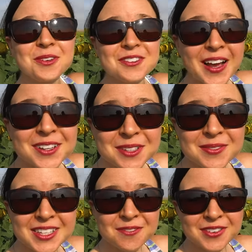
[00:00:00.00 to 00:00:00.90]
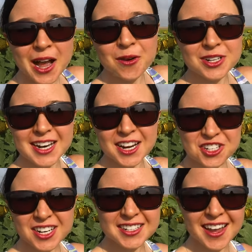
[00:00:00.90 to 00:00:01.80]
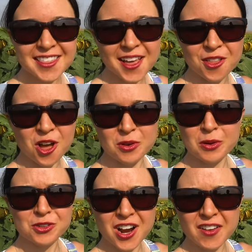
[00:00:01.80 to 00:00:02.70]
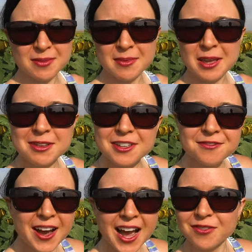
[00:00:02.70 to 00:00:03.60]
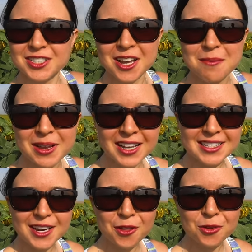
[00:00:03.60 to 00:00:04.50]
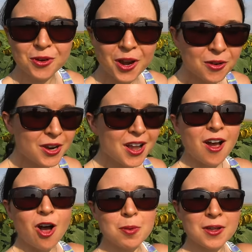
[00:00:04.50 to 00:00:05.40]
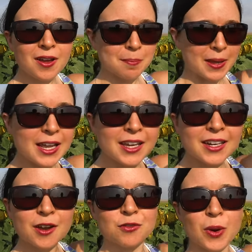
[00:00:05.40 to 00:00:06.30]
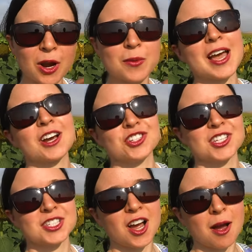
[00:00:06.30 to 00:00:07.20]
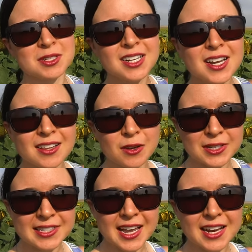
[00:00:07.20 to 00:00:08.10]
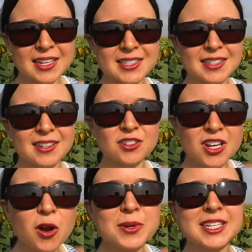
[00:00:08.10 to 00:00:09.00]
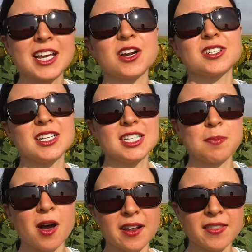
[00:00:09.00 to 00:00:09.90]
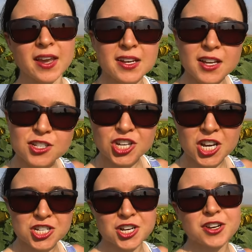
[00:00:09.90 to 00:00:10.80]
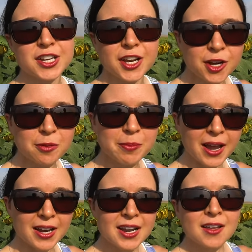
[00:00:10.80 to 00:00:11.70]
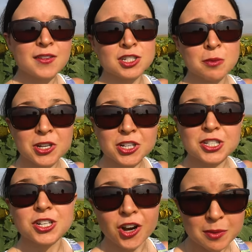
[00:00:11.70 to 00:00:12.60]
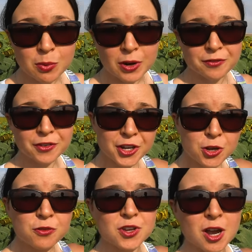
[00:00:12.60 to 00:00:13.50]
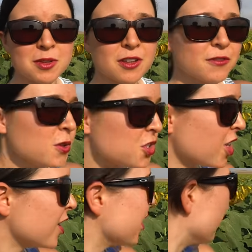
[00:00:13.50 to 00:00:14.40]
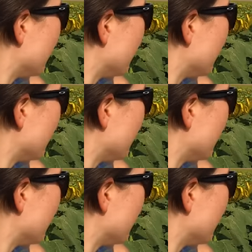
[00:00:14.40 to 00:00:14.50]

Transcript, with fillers: We found some sunflowers. It actually didn't take that long. We were driving maybe 5 or 10 minutes down the road. I'll put a pin of where we actually stopped. Like we said, there's not always a guaranteed spot. I think it does change year to year, but this could be a good starting point for you if you come in the future.